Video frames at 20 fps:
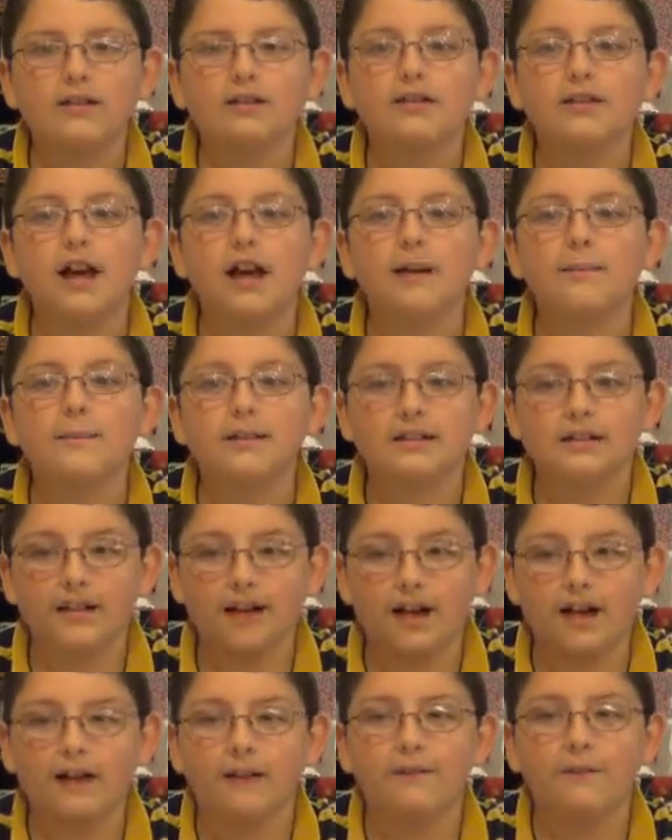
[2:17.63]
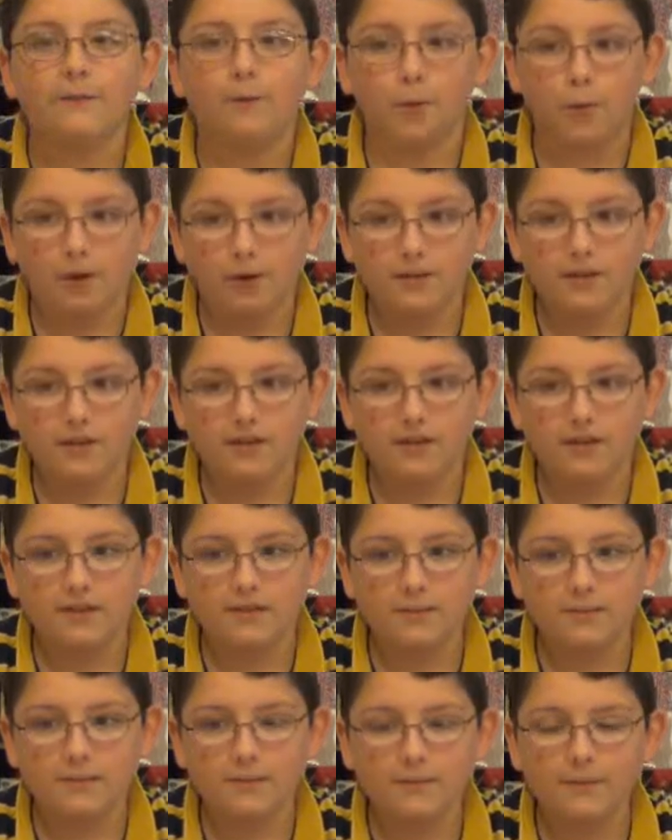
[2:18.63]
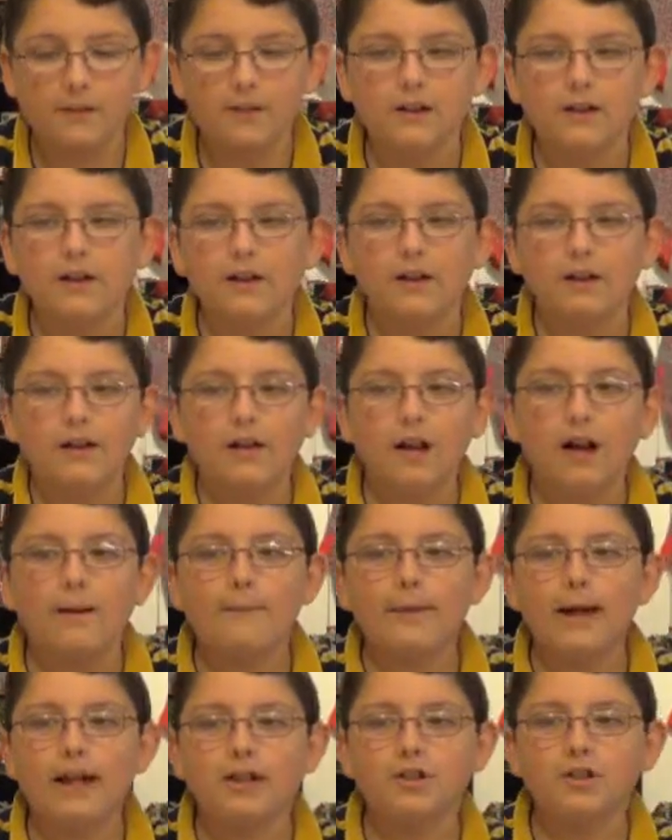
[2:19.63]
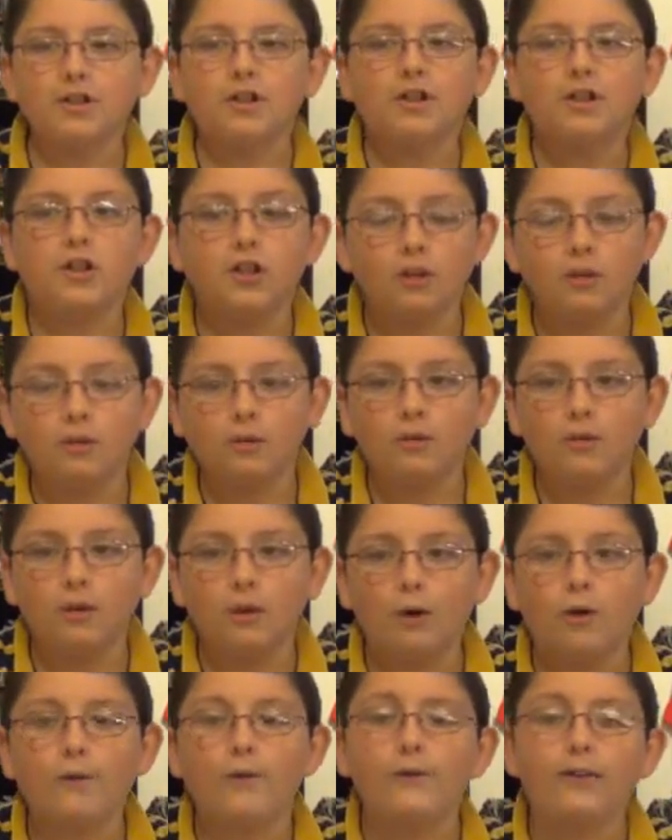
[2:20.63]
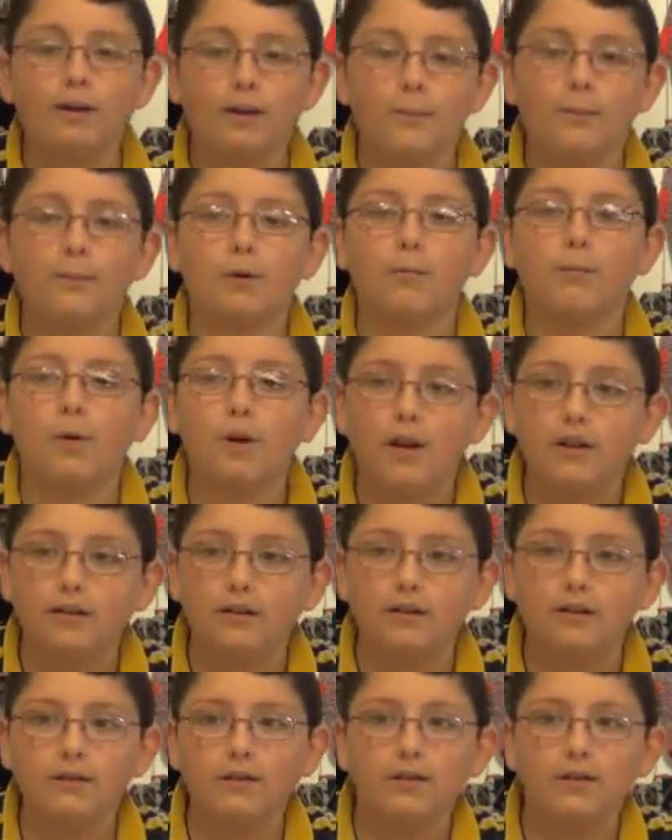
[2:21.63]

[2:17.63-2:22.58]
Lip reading: times 9 fourths. Imagine 2 over the number 1.